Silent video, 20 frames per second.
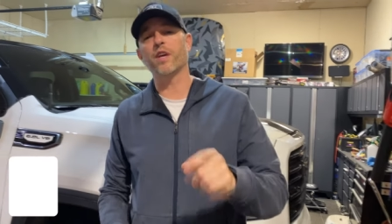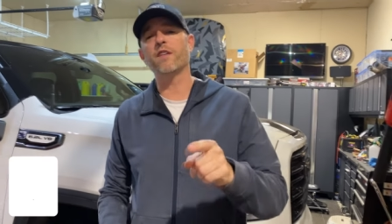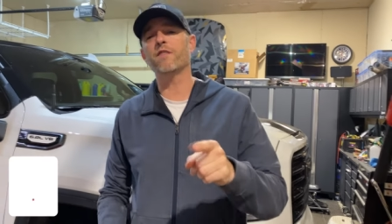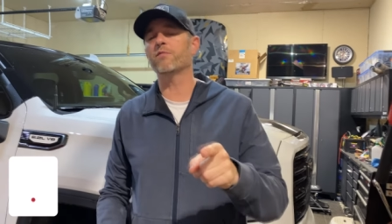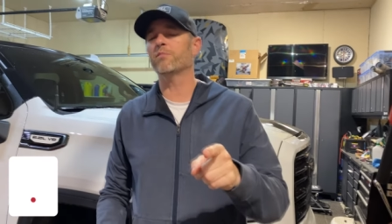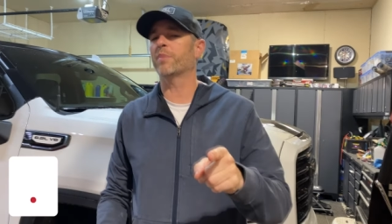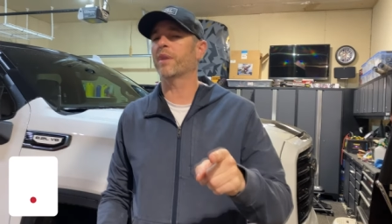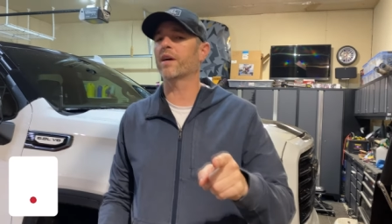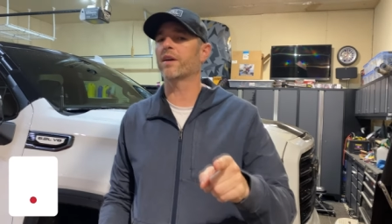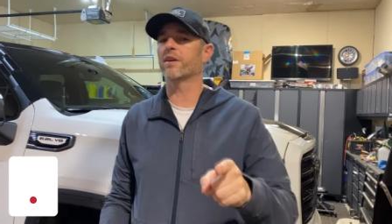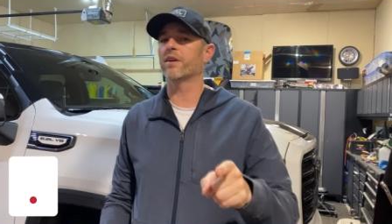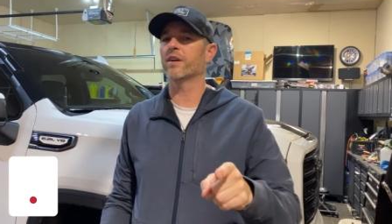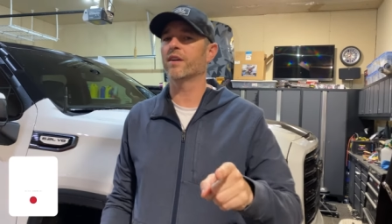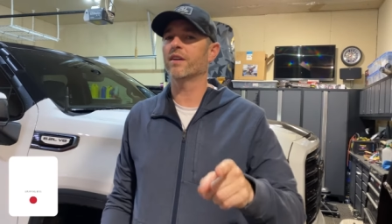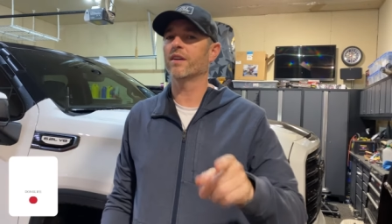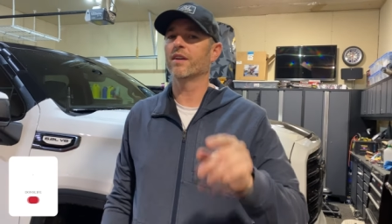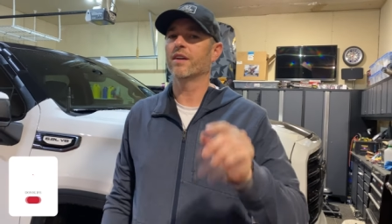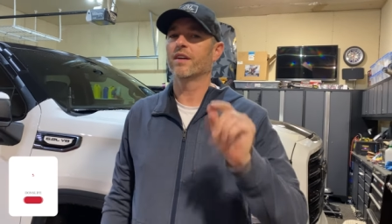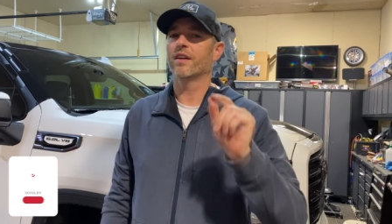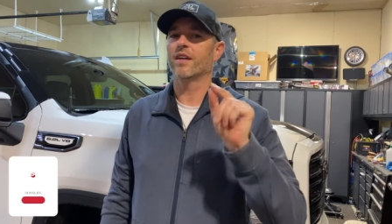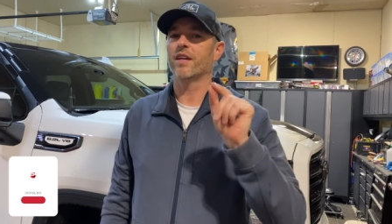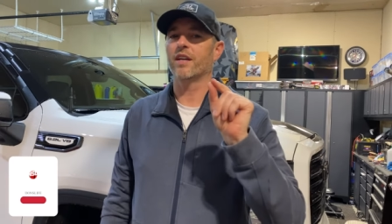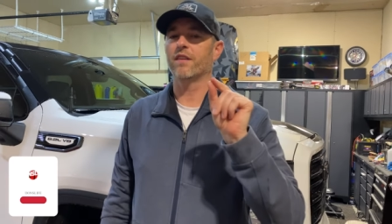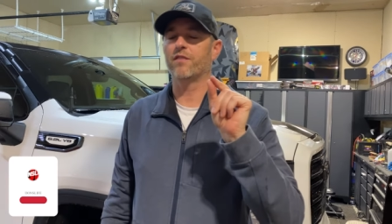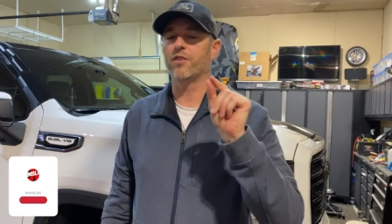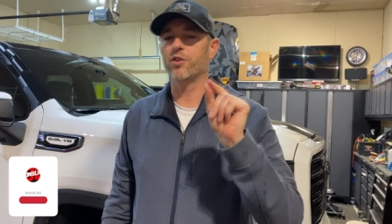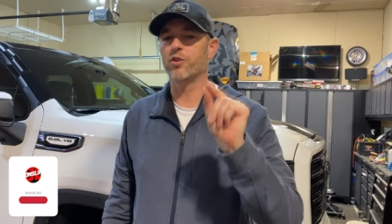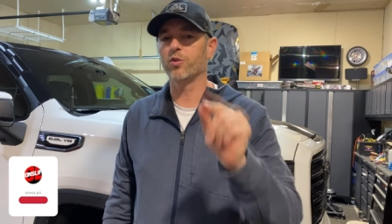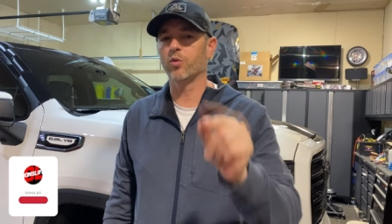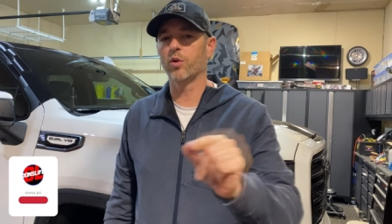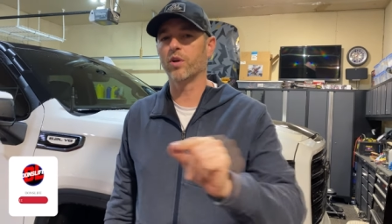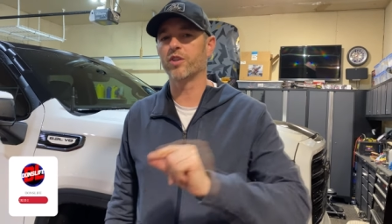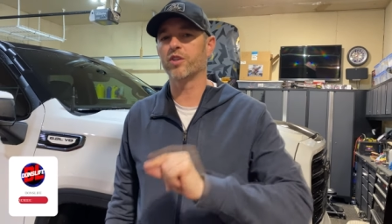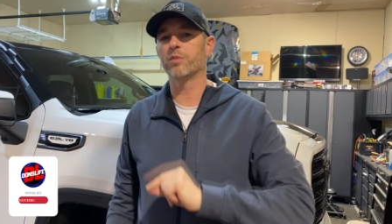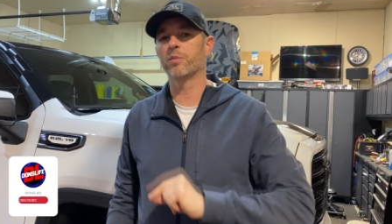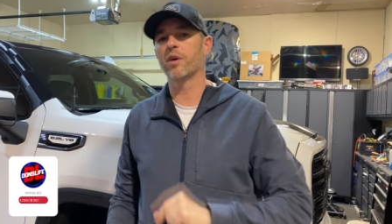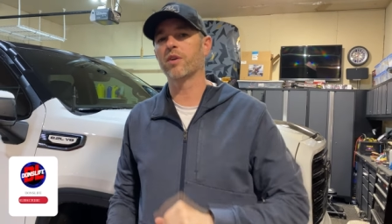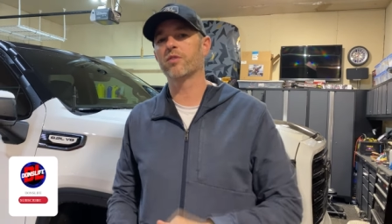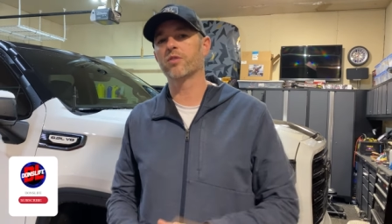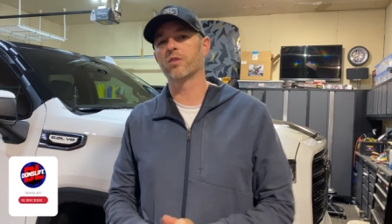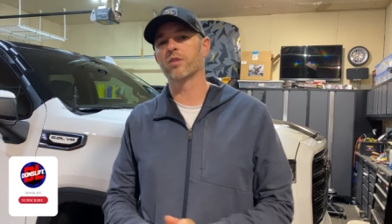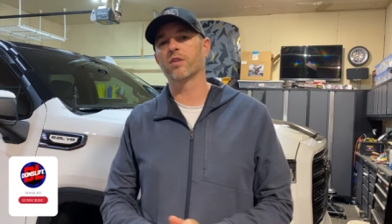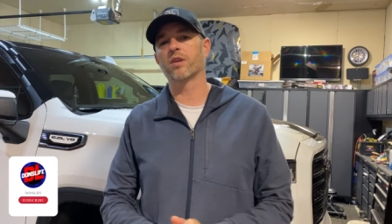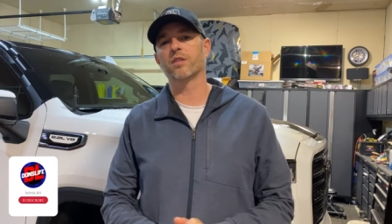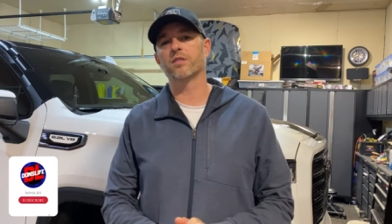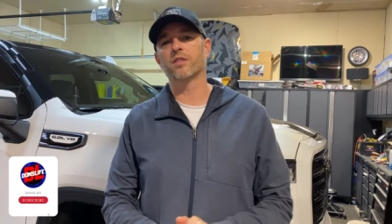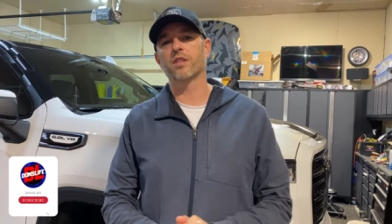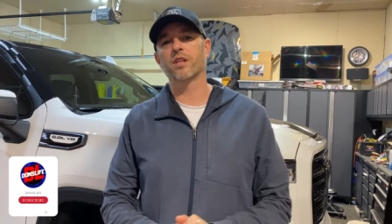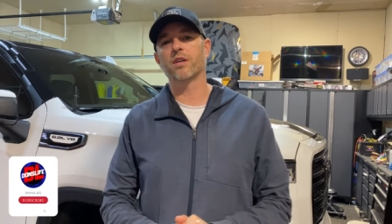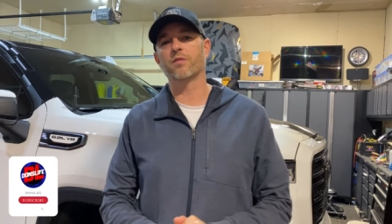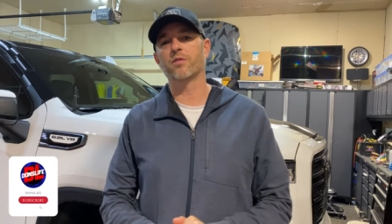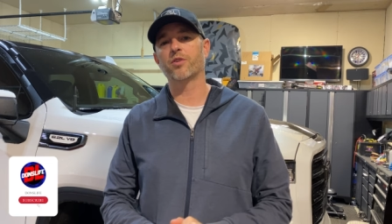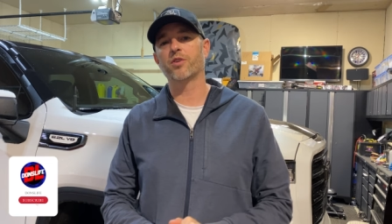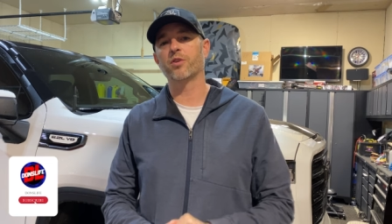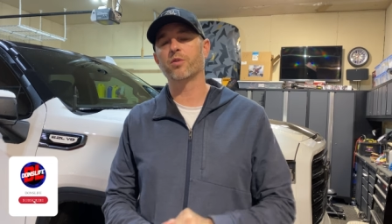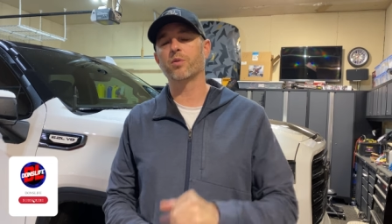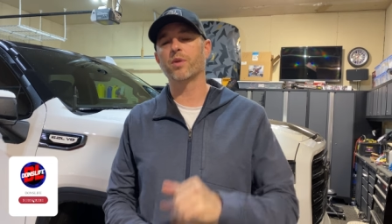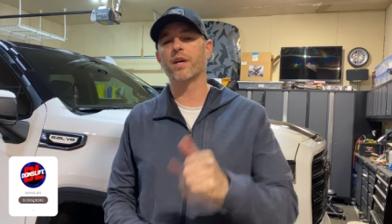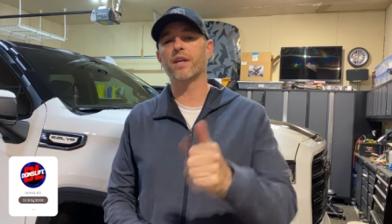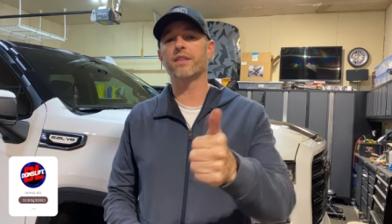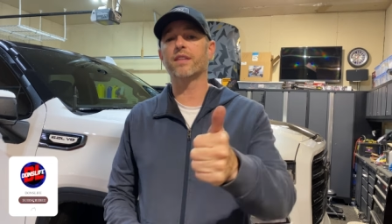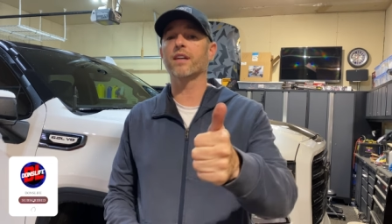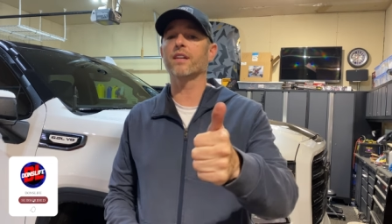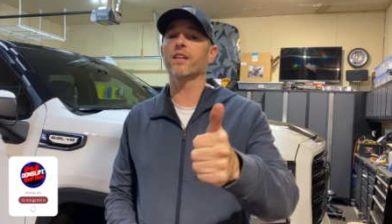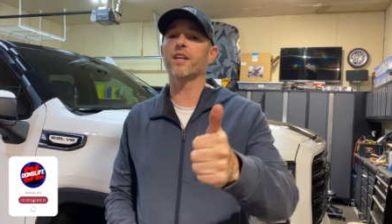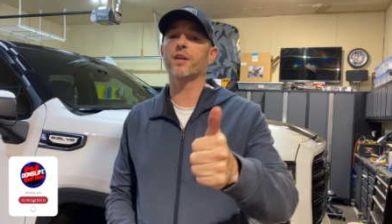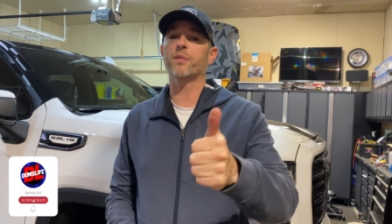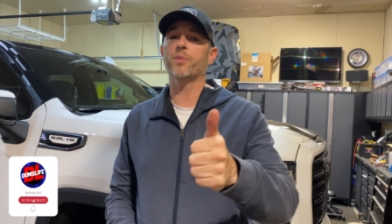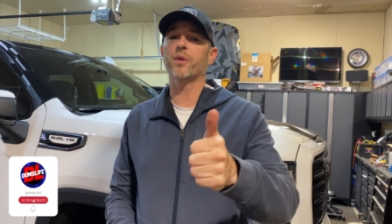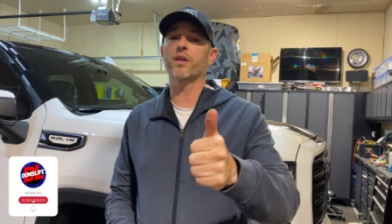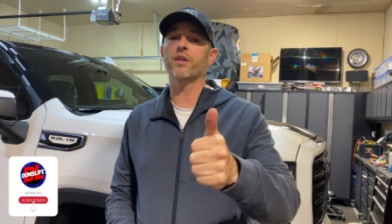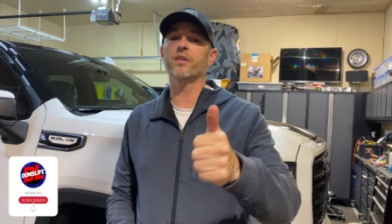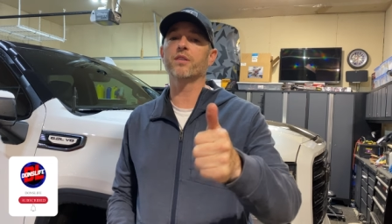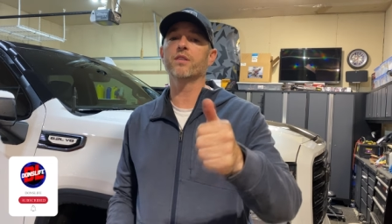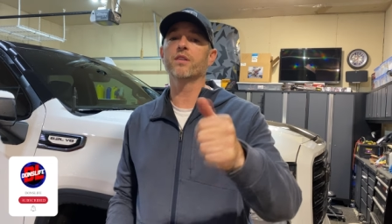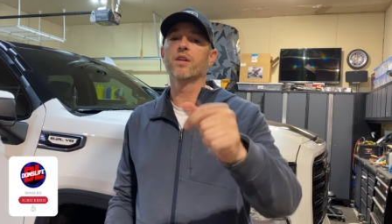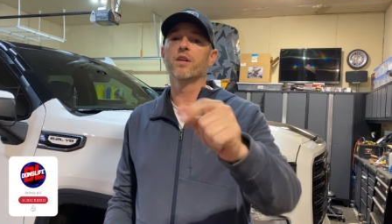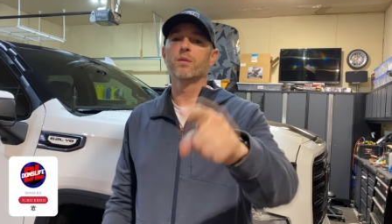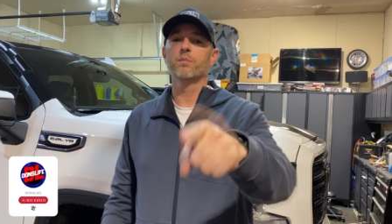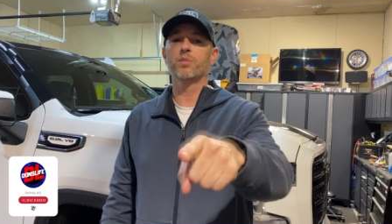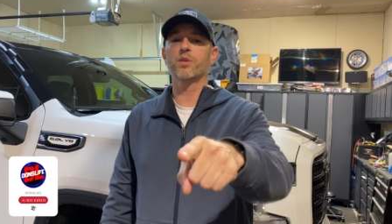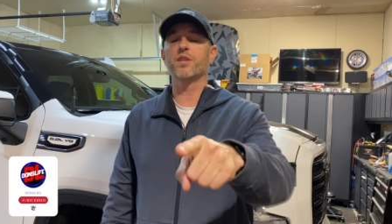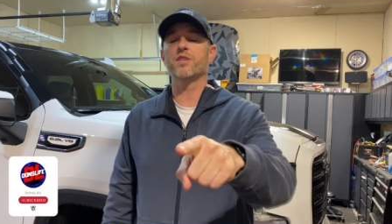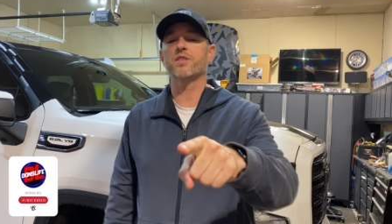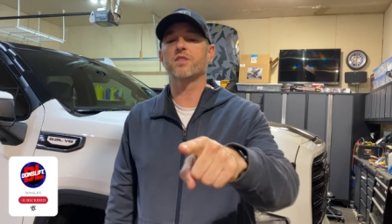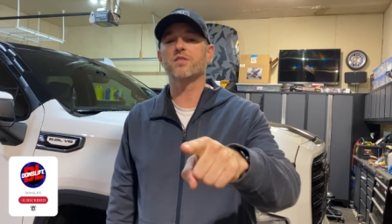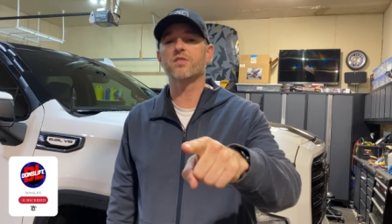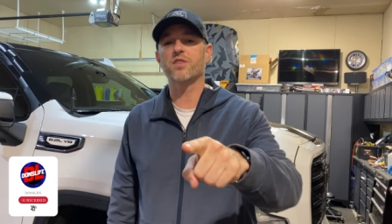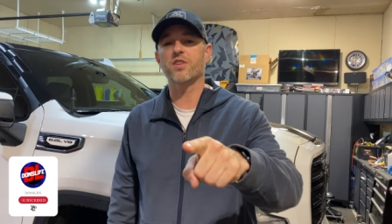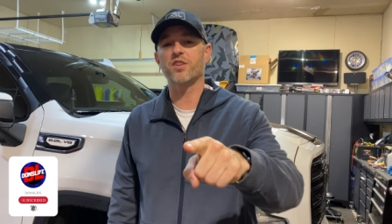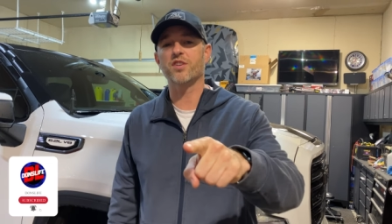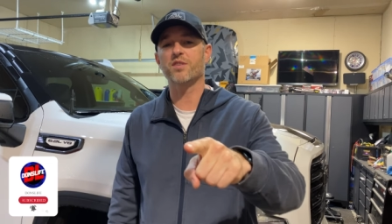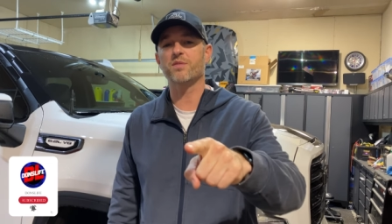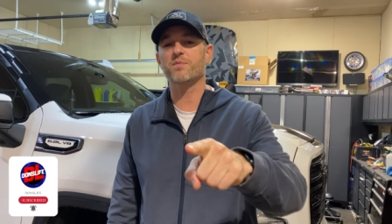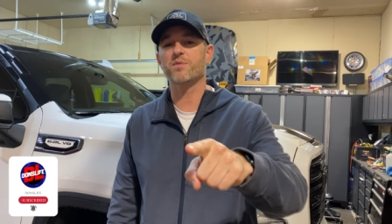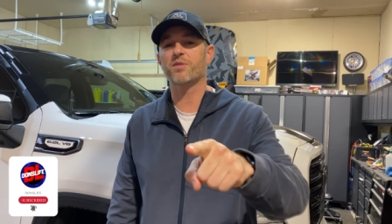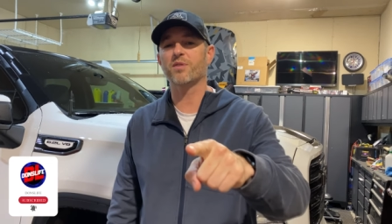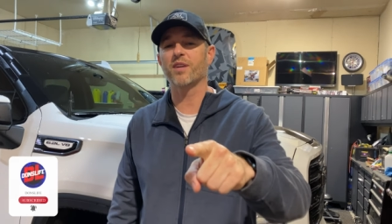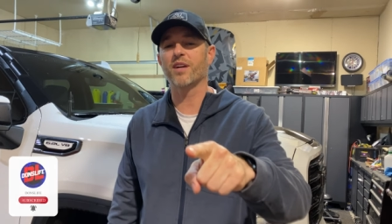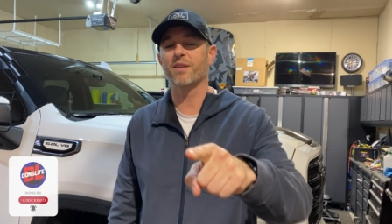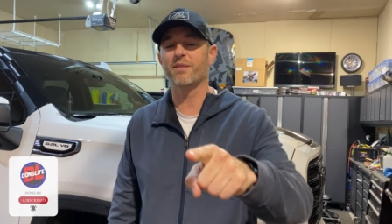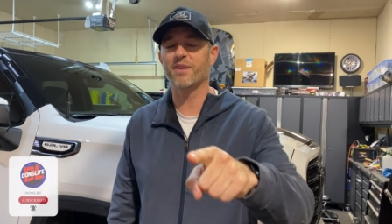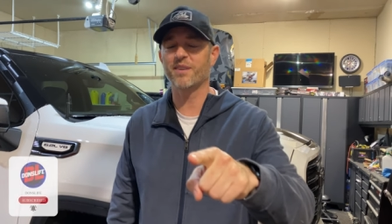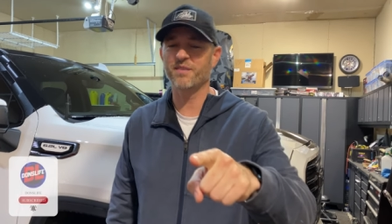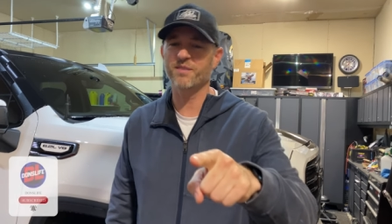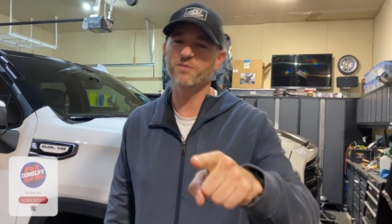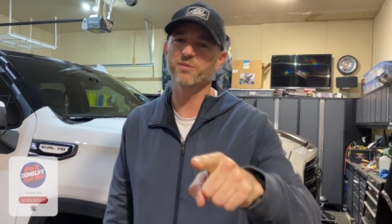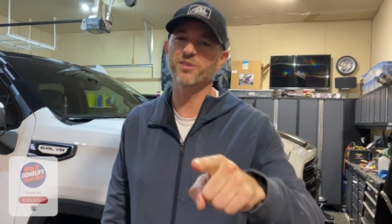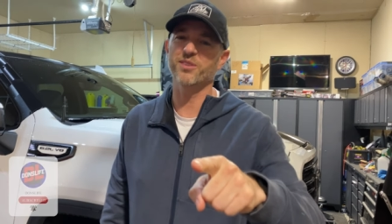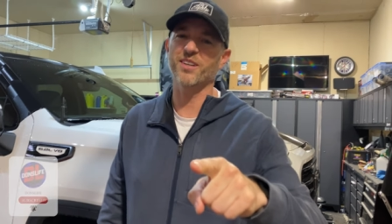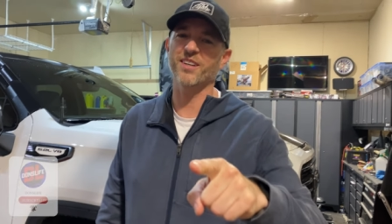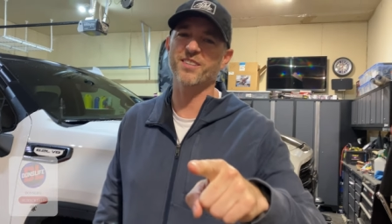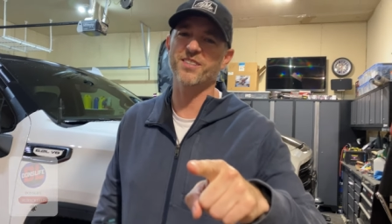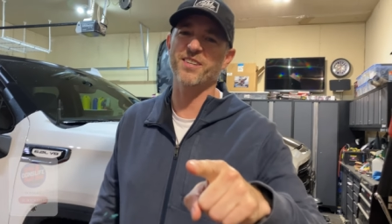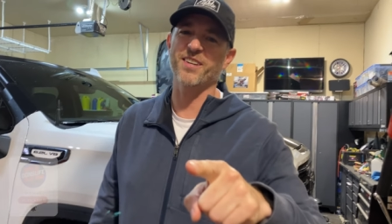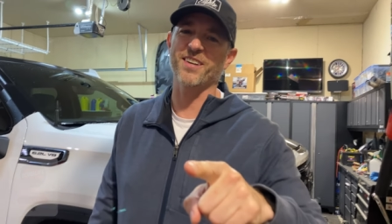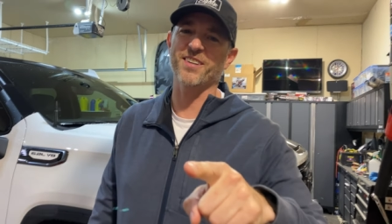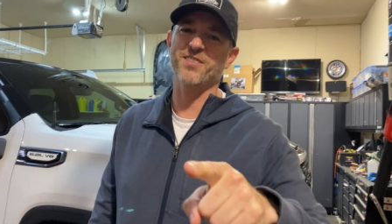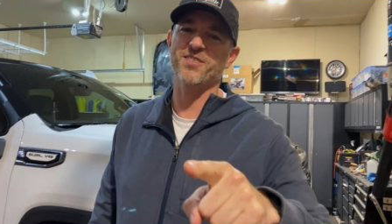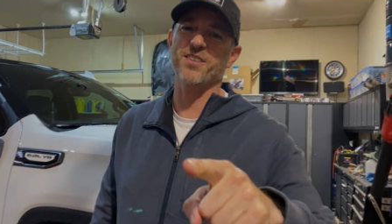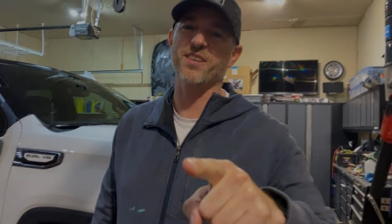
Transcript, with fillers: even better, if you don't want your mother-in-law to live with you, hit that like button. Please consider subscribing. We'll talk to you next